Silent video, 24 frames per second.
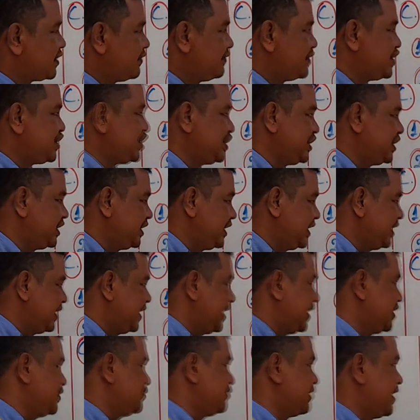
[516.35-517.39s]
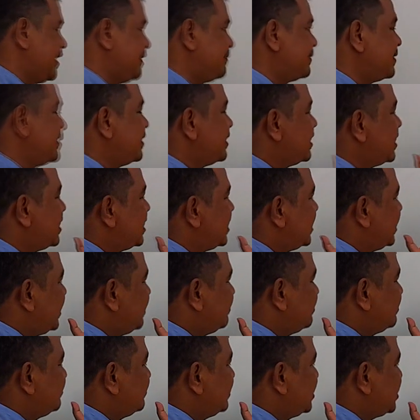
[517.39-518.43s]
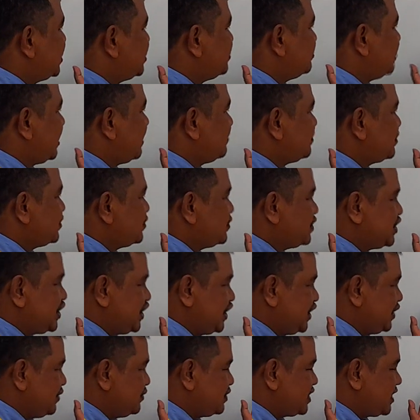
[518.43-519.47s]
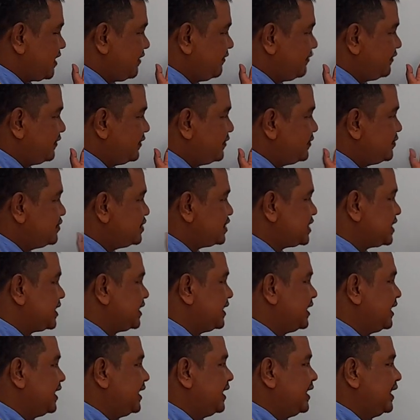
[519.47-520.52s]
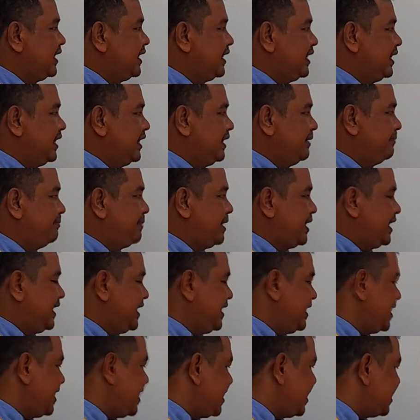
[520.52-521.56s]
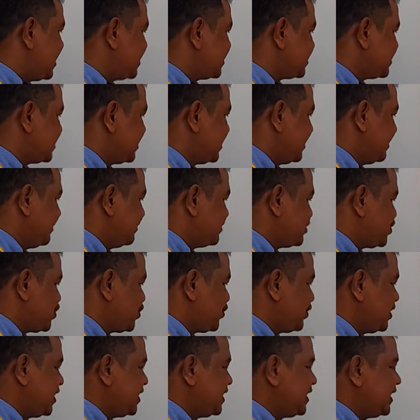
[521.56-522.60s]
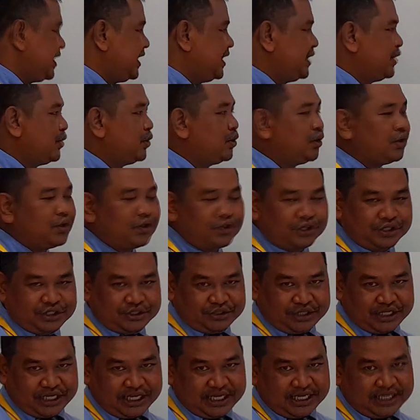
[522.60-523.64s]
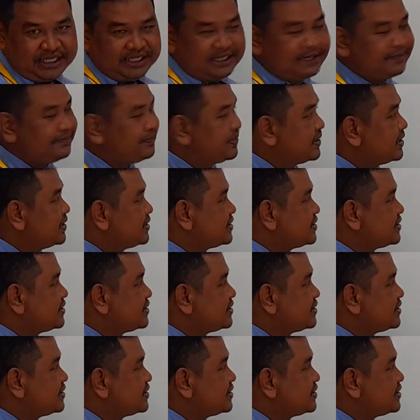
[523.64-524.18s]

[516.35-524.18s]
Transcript: questions. And then you have number 1, you have to choose fruit, bananas, tree, and hot. Okay?